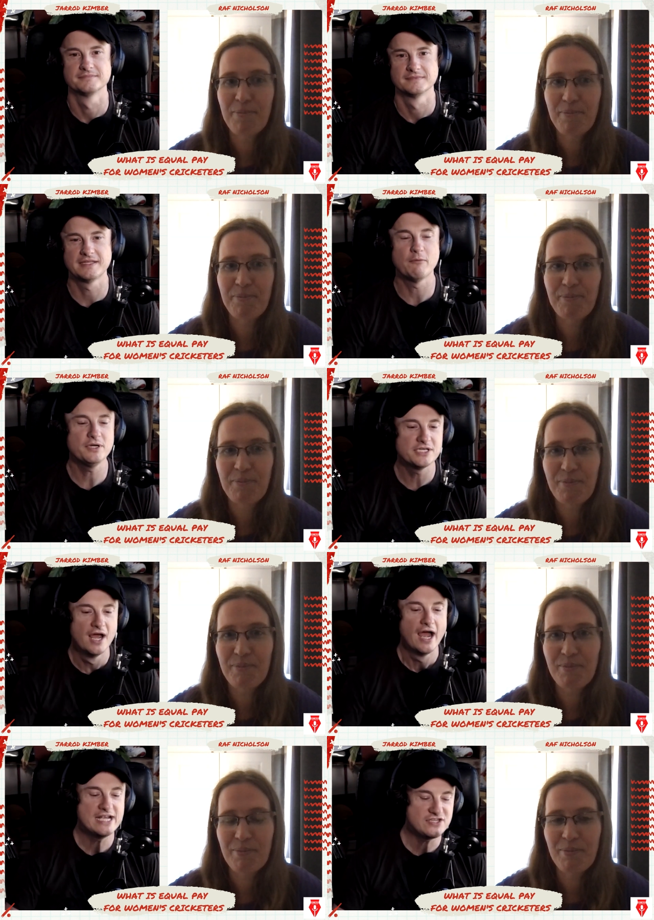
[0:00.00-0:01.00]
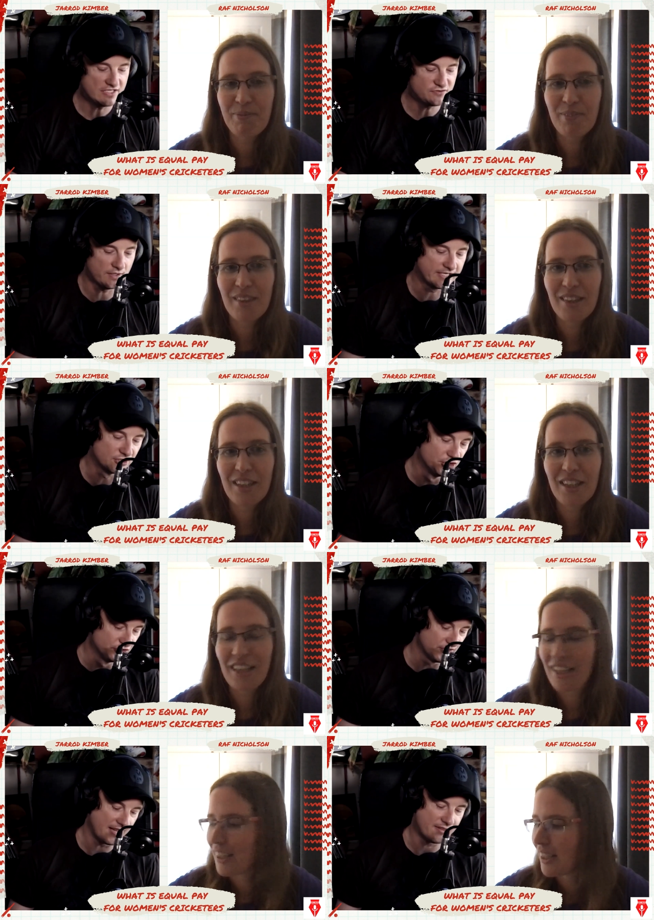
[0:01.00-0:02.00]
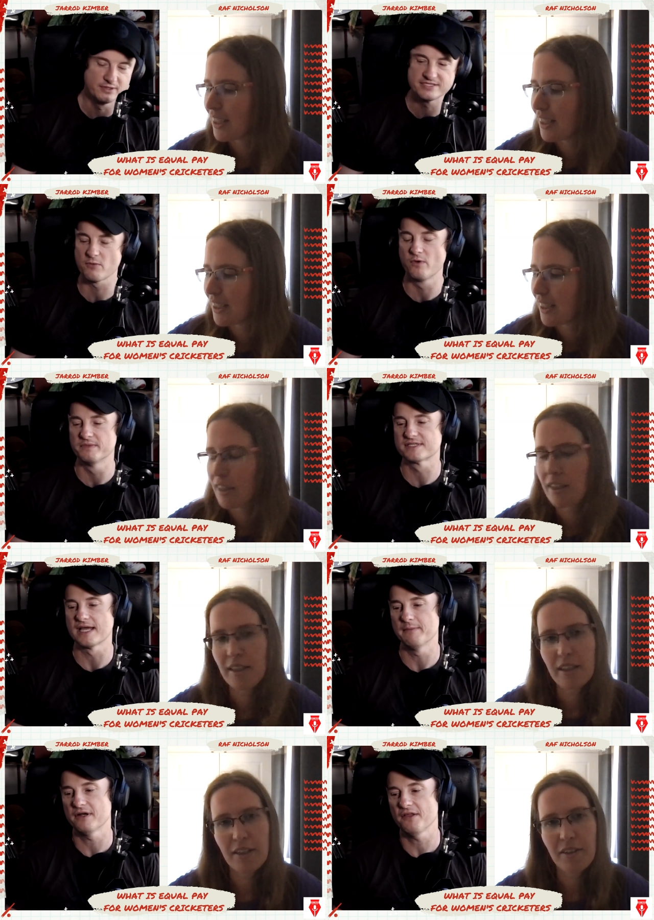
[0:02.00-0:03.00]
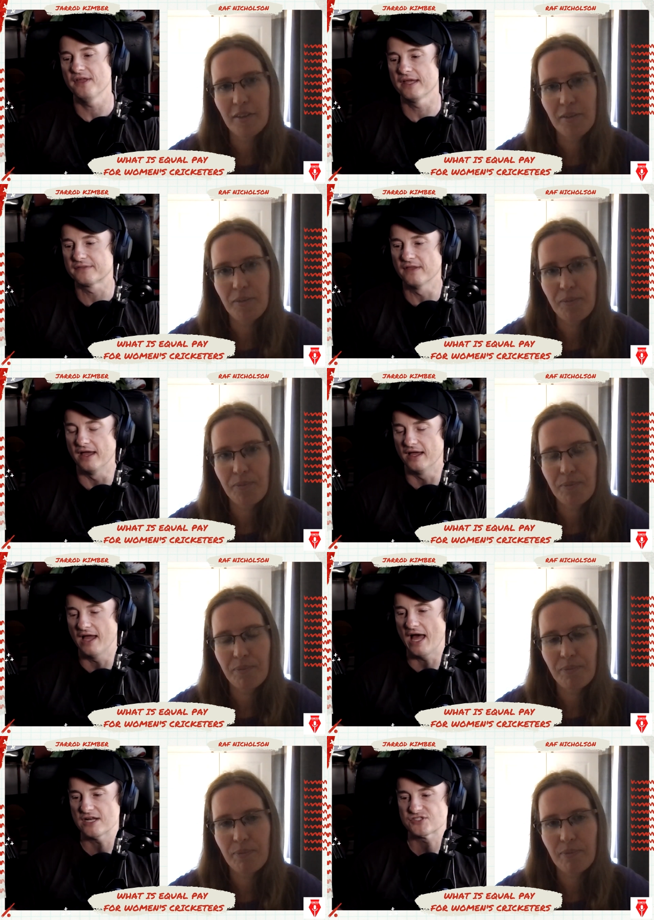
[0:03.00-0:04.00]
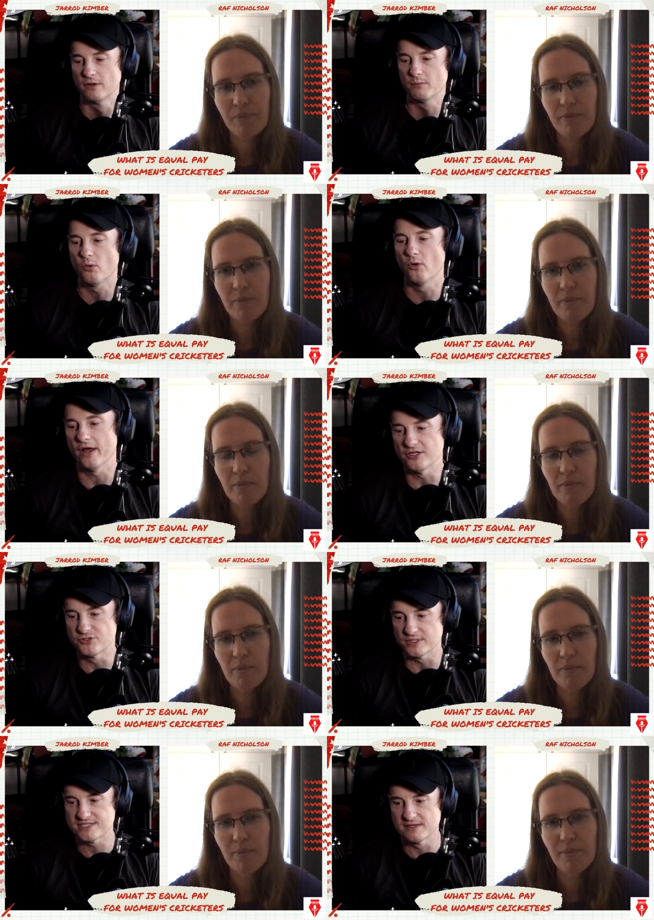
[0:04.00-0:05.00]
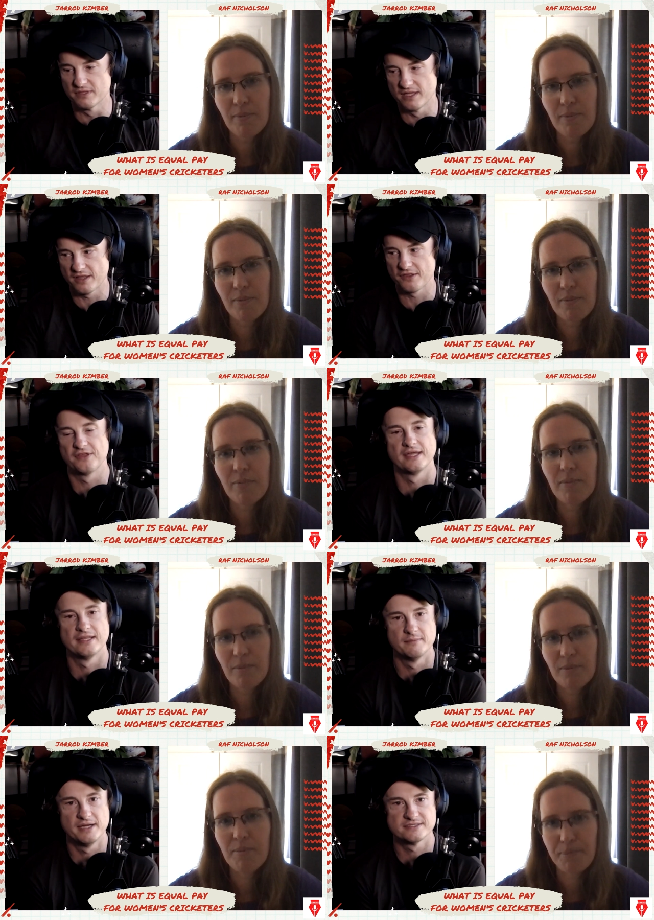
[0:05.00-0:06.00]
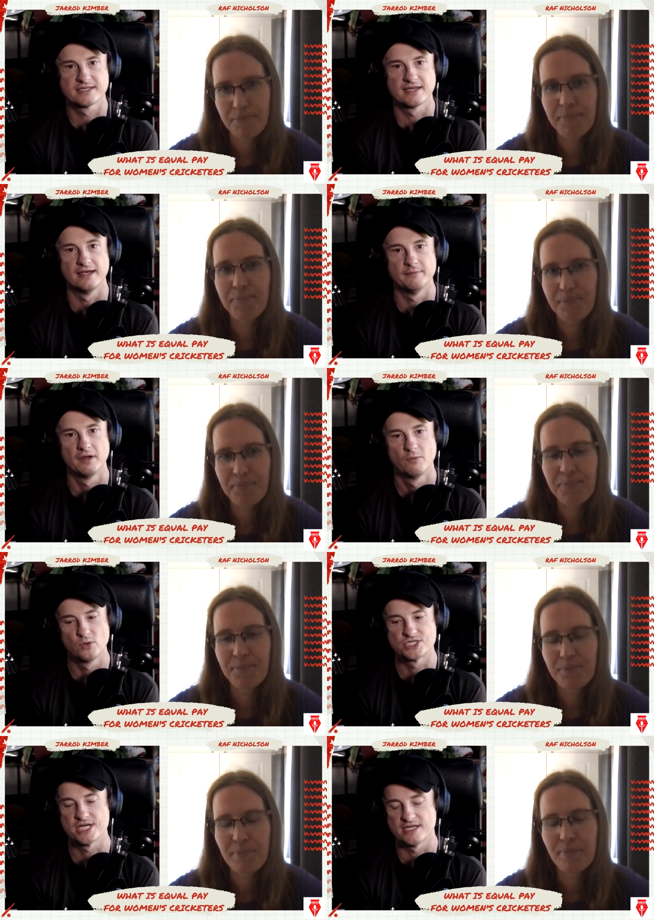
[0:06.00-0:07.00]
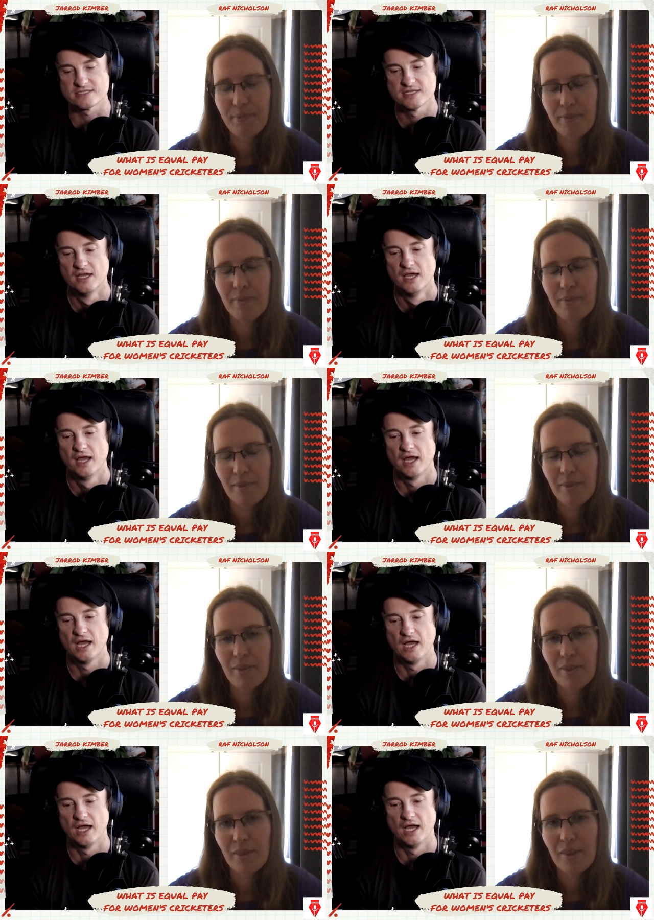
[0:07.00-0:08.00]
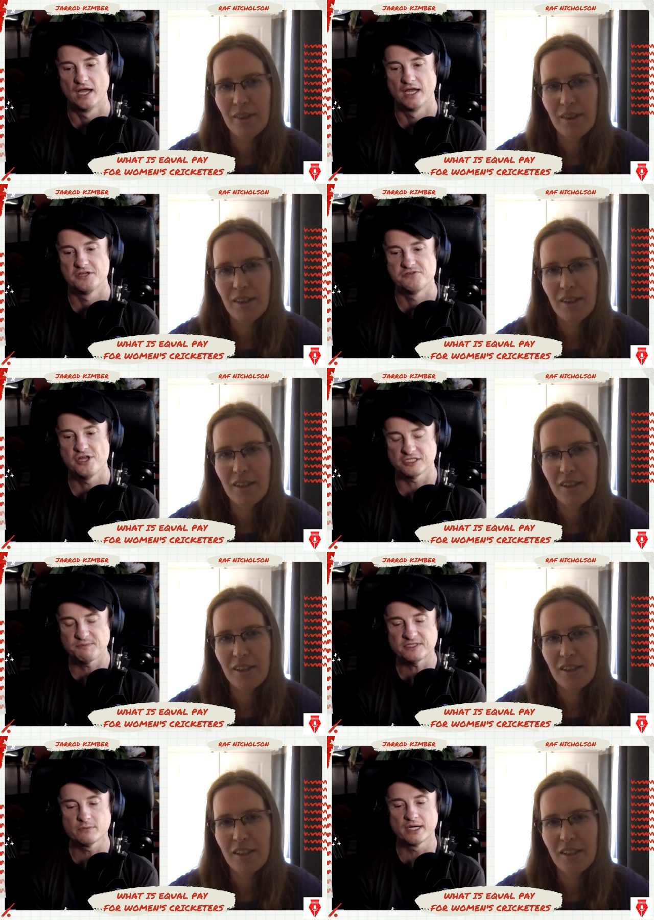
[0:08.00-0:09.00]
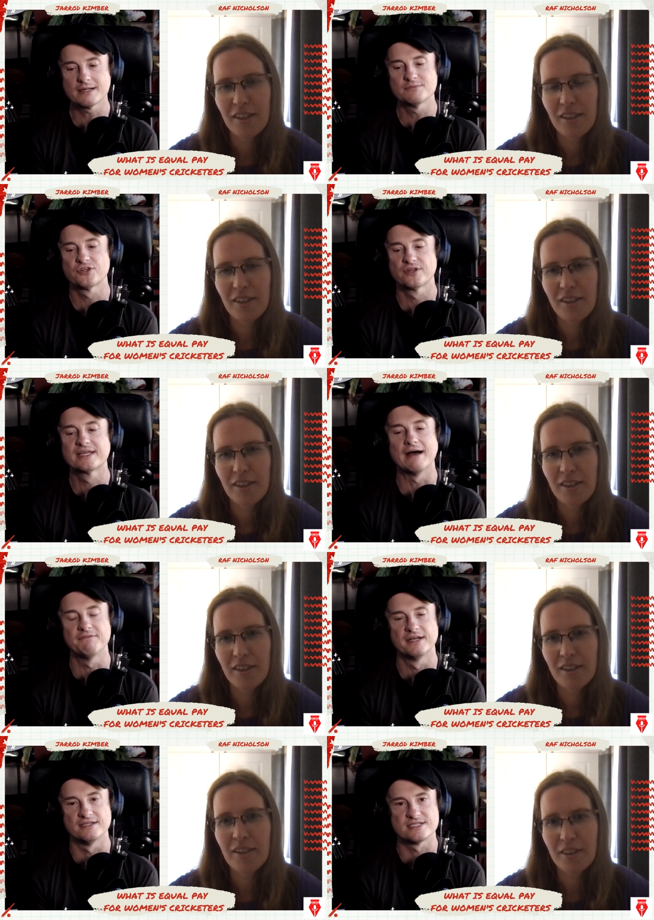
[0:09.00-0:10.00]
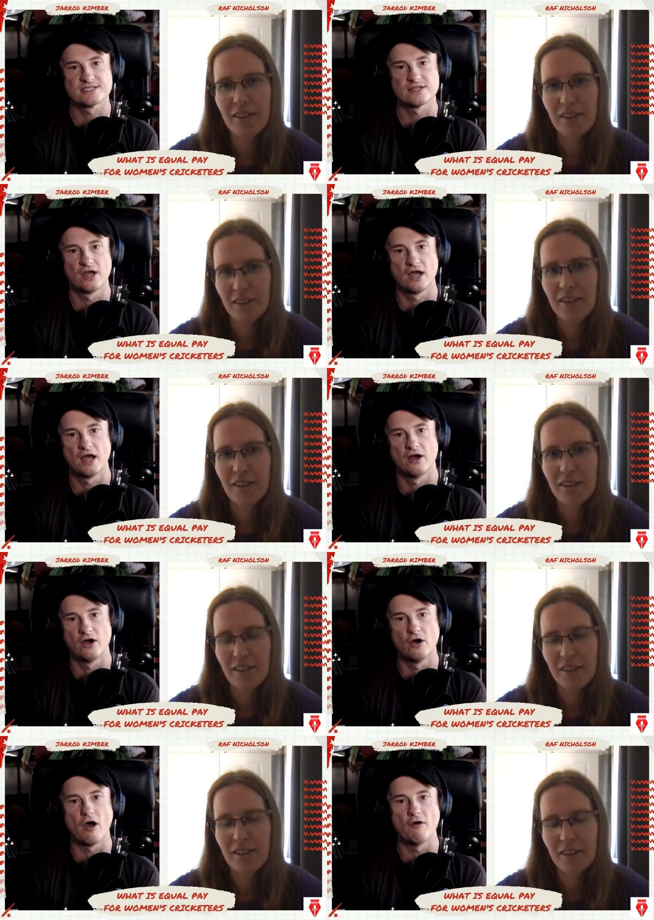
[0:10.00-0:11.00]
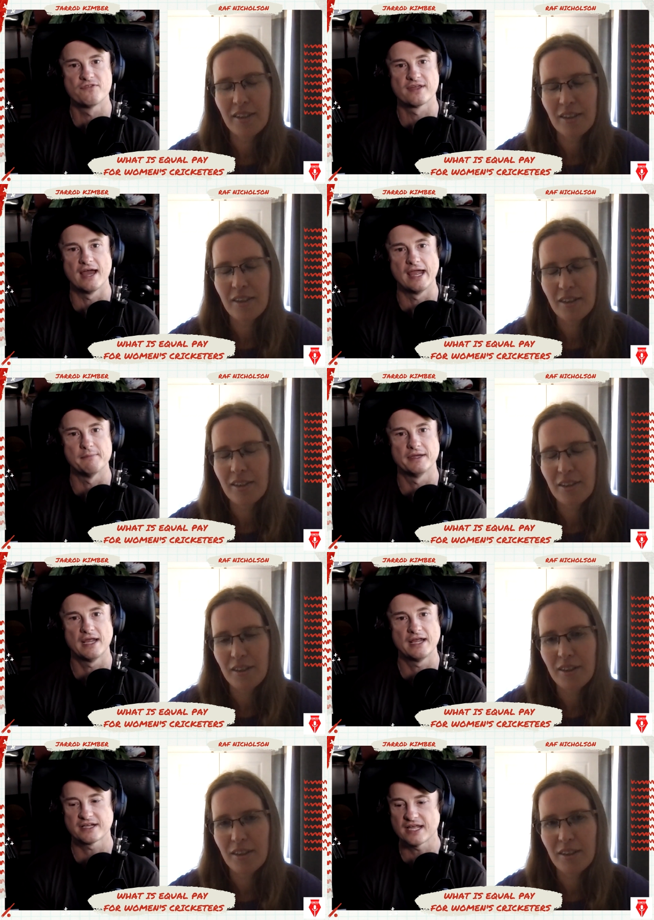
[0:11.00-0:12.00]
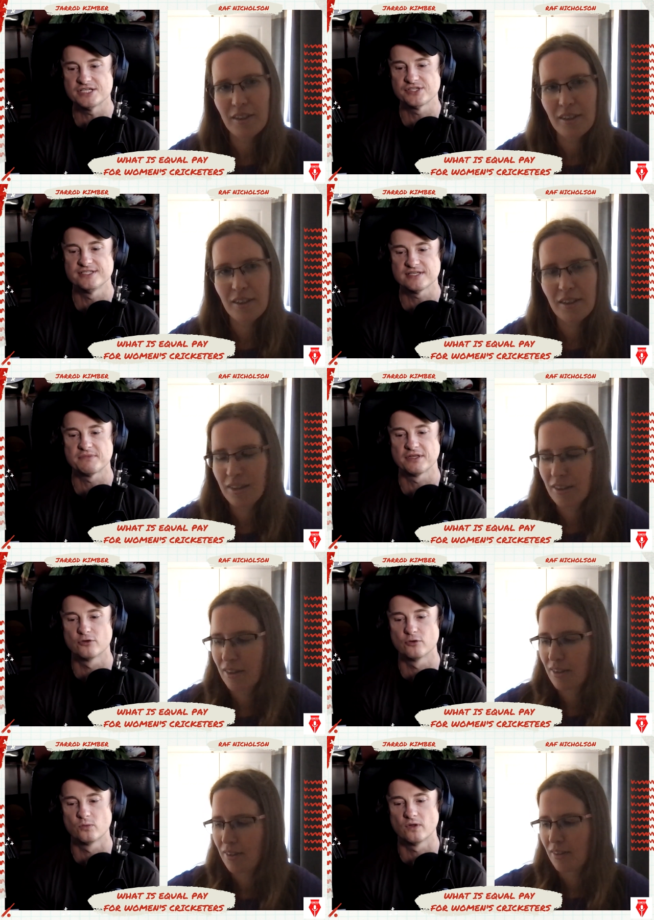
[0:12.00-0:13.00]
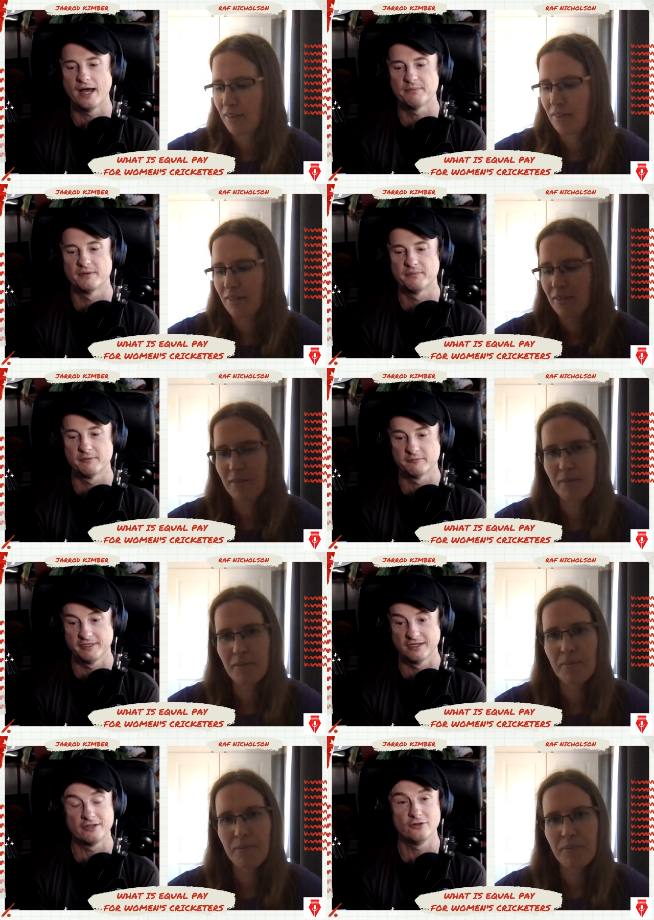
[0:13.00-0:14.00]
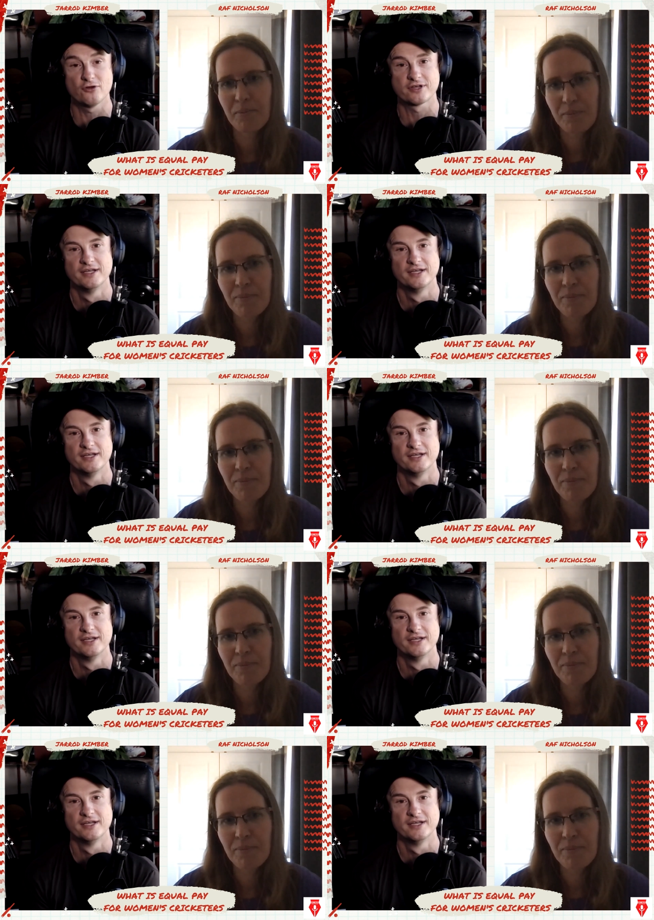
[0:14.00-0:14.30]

Speaker 1: That would it, it's funny because you do that in the women's game, and I think that at a certain point I do a similar thing in the men's game, which is, uh, yeah, especially when it comes to the governance uh, of, the game, and occasionally something good will happen, and people will be like, "Look,